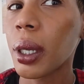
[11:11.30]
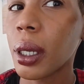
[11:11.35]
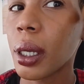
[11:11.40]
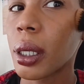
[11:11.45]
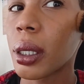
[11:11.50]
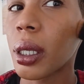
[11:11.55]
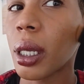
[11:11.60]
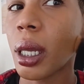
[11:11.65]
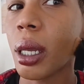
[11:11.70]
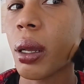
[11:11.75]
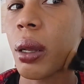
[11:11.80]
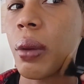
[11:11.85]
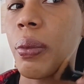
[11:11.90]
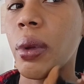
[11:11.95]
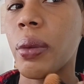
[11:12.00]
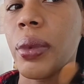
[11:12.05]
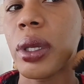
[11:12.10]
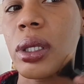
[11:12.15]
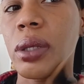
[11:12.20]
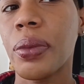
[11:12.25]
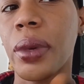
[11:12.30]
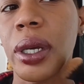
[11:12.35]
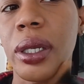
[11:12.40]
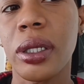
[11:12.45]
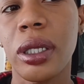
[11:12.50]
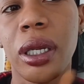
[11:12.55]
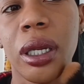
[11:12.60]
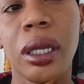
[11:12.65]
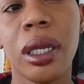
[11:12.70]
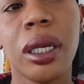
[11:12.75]
because it complements
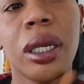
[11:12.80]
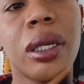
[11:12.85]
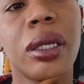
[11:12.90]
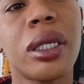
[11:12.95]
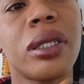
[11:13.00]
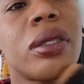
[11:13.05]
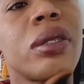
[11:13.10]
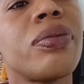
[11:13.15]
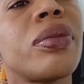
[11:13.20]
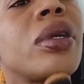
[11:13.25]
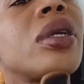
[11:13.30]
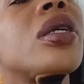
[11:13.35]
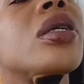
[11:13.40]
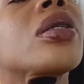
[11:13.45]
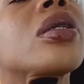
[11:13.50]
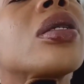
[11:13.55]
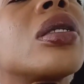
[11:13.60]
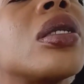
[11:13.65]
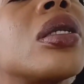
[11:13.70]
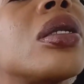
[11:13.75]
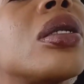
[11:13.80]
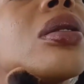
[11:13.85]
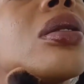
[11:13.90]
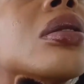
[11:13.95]
my skin and gives me a